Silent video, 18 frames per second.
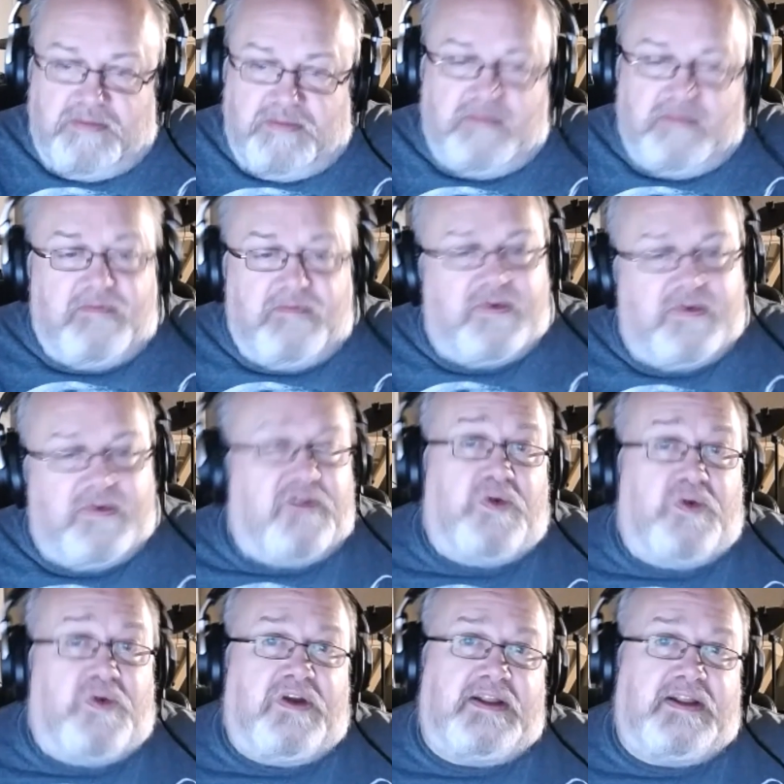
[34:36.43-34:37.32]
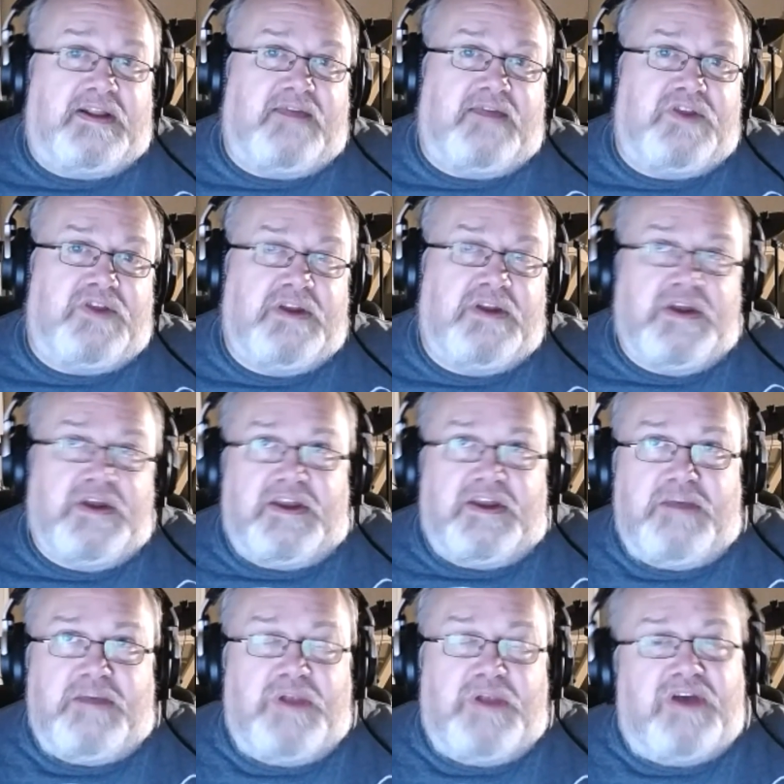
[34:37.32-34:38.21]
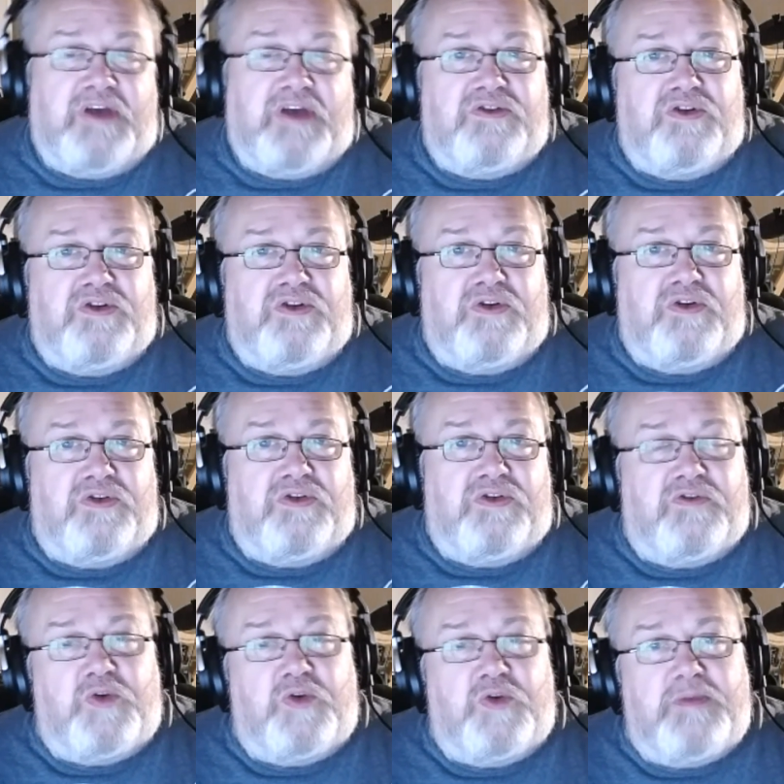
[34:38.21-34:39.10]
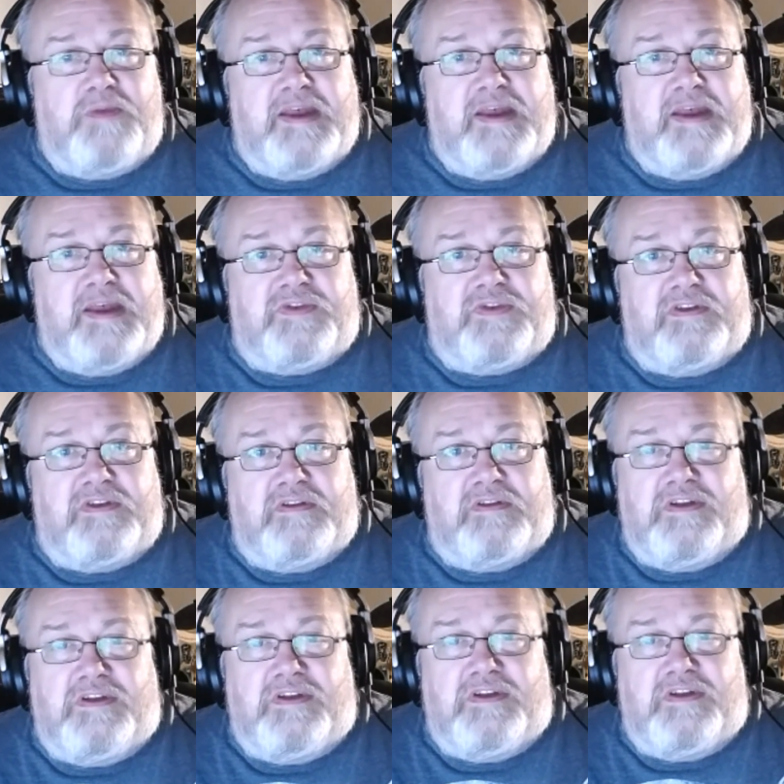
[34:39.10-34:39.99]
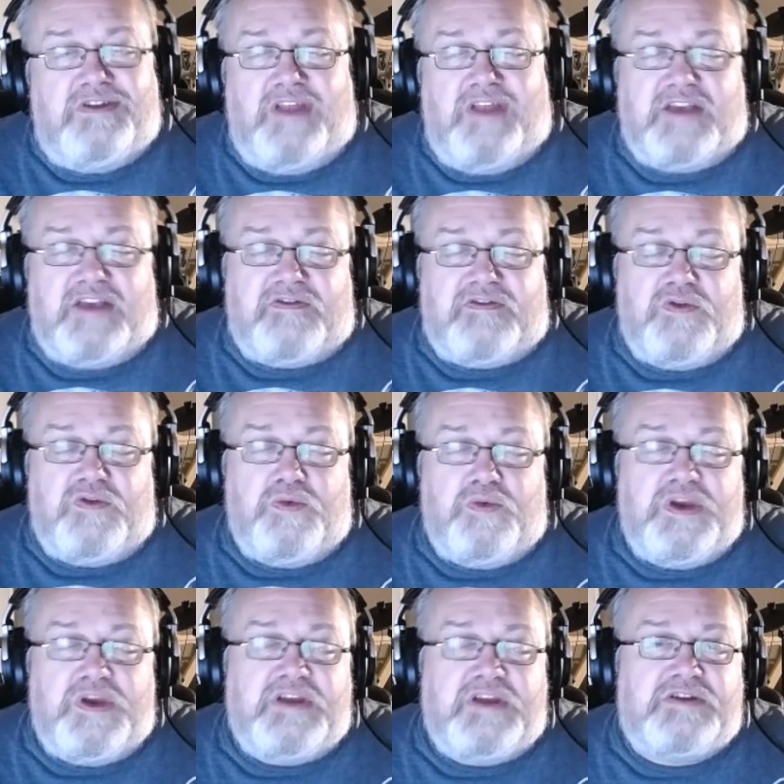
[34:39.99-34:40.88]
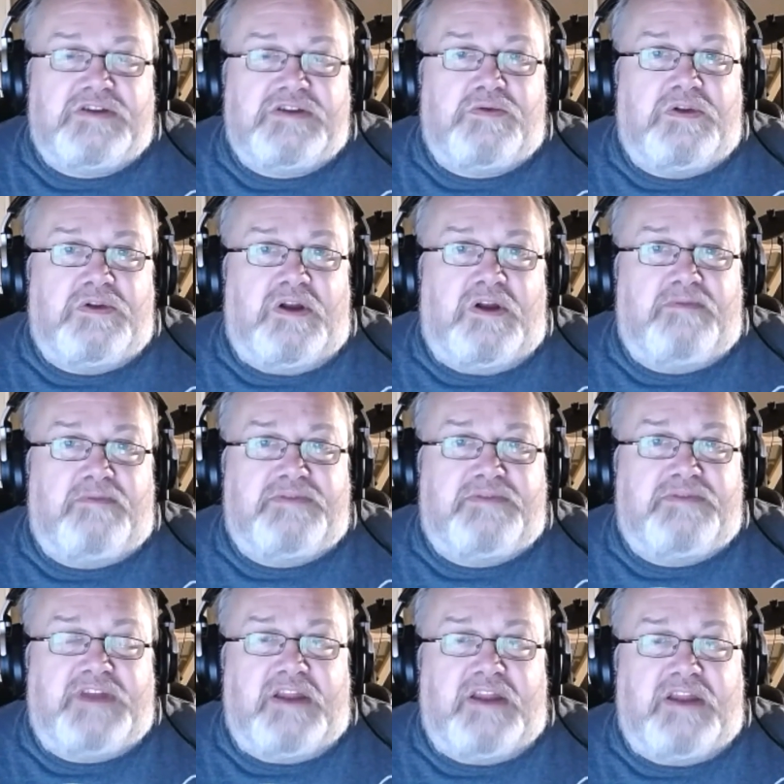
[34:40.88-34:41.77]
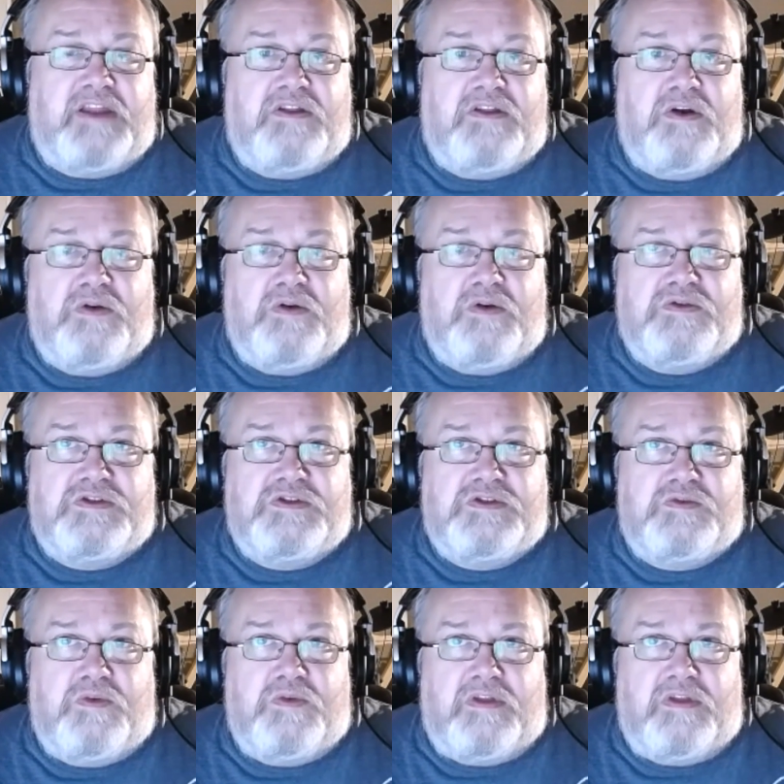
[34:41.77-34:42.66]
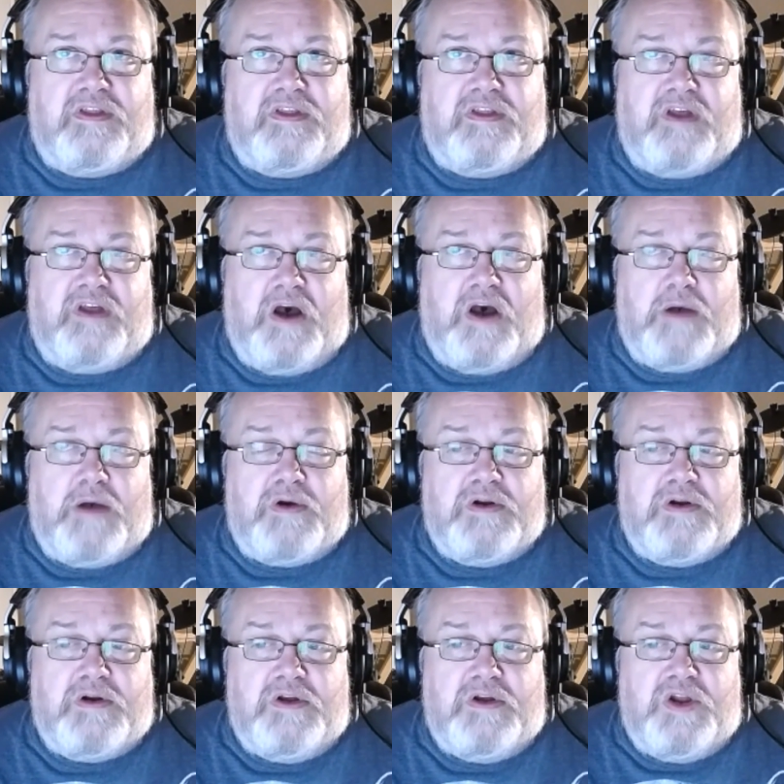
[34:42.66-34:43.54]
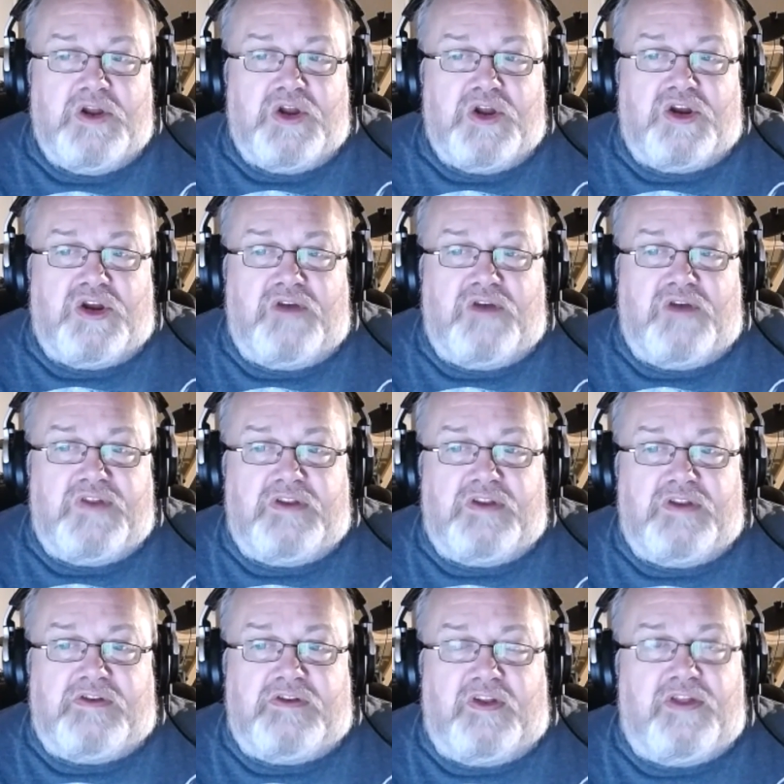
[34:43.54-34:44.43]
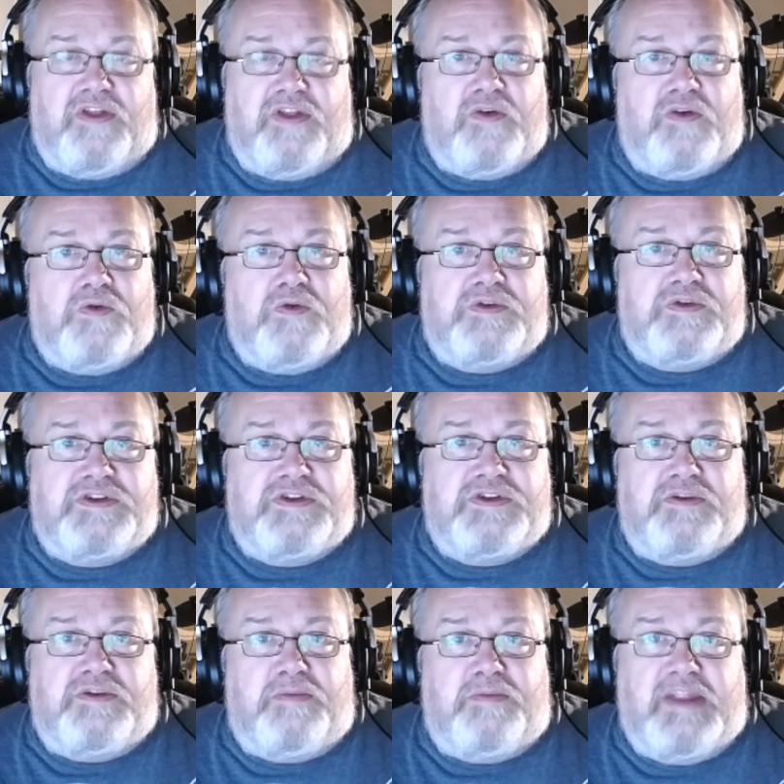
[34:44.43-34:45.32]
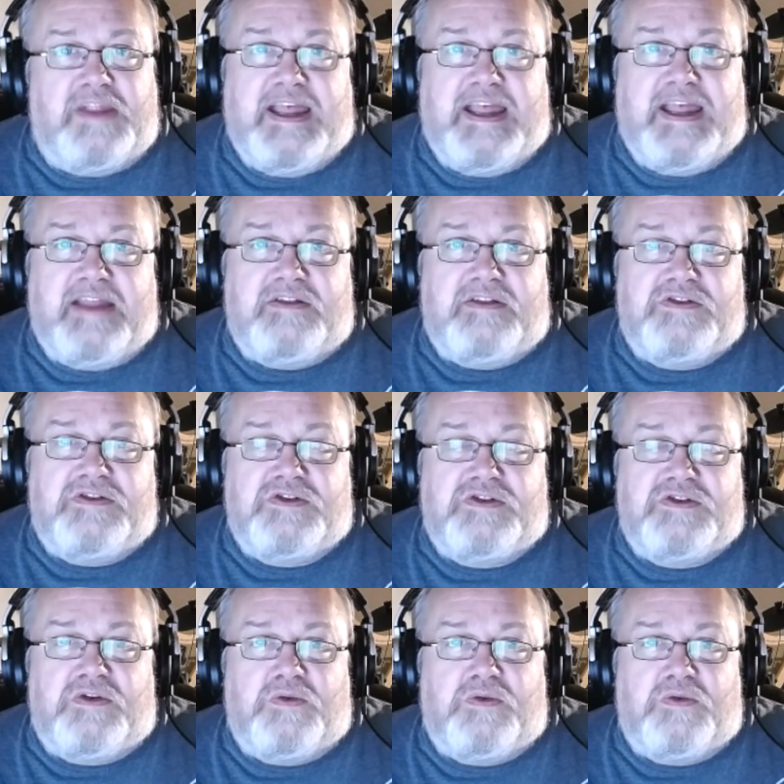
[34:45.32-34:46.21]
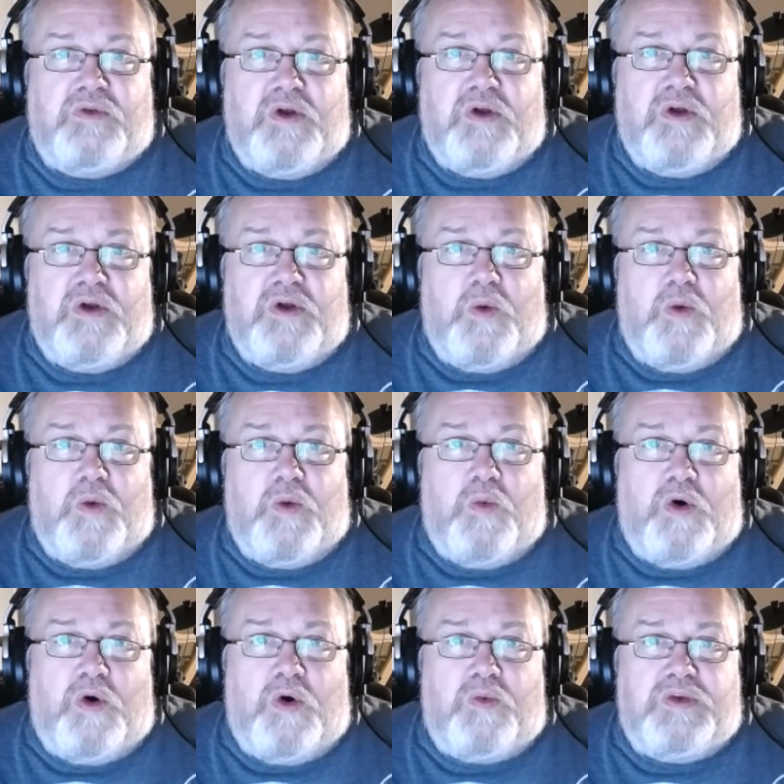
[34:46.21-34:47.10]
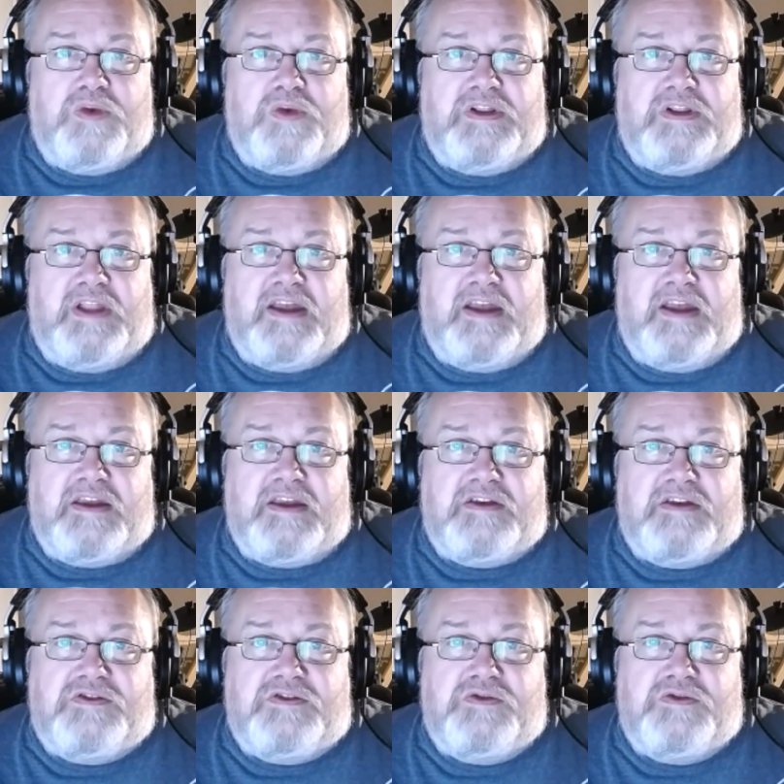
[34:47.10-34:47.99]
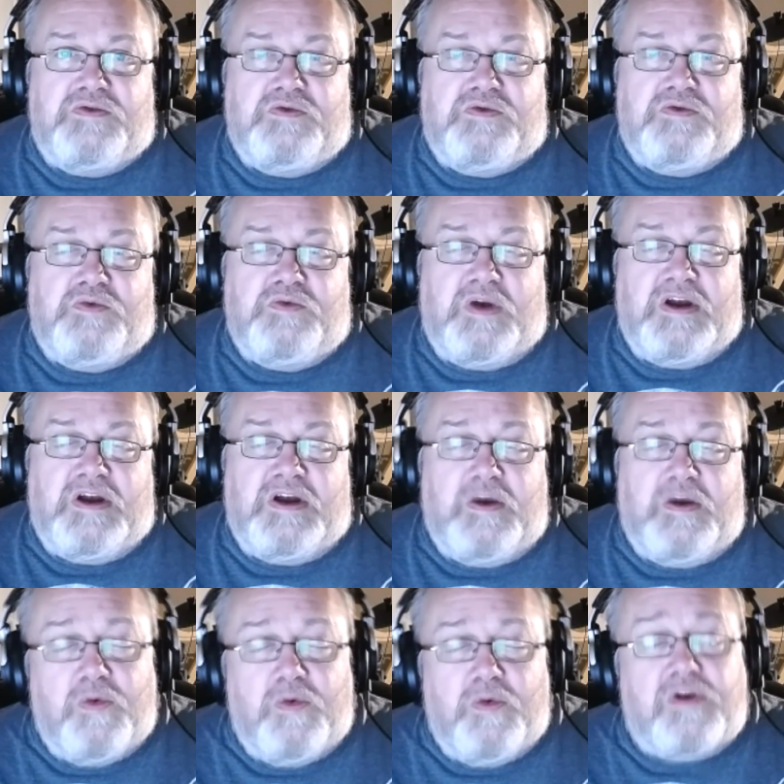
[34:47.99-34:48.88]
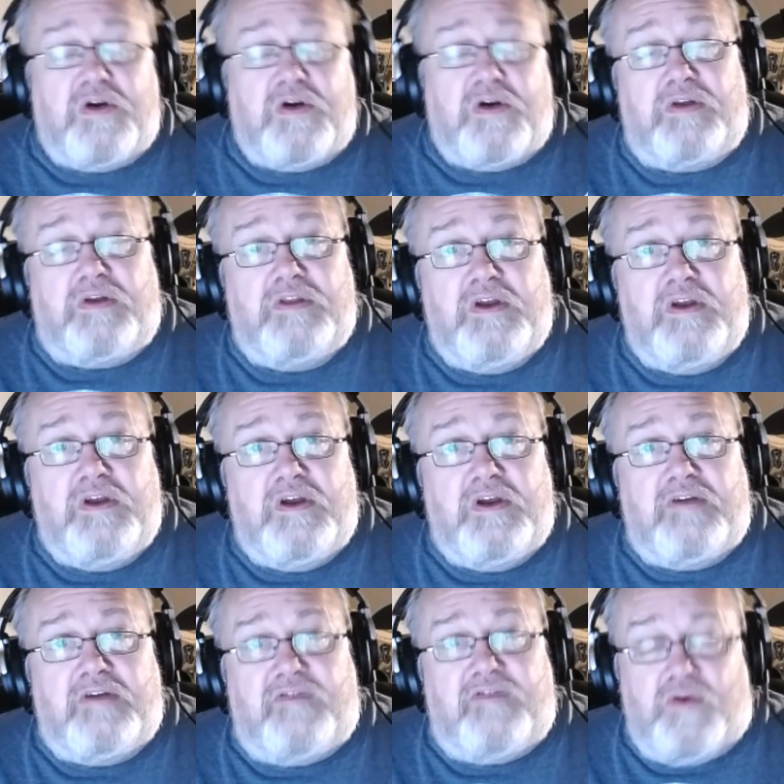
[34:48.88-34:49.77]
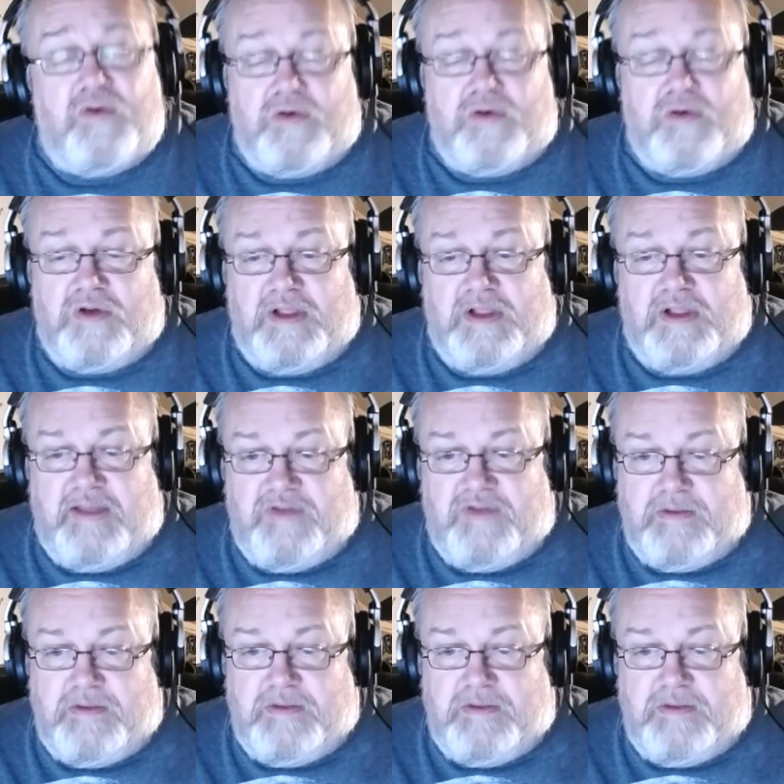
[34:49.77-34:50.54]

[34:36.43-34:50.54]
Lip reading: Corona 11, keep an eye on the roadmaps, and in the next few weeks we'll update those with our current thoughts and plans on what we'd like to work on for 11.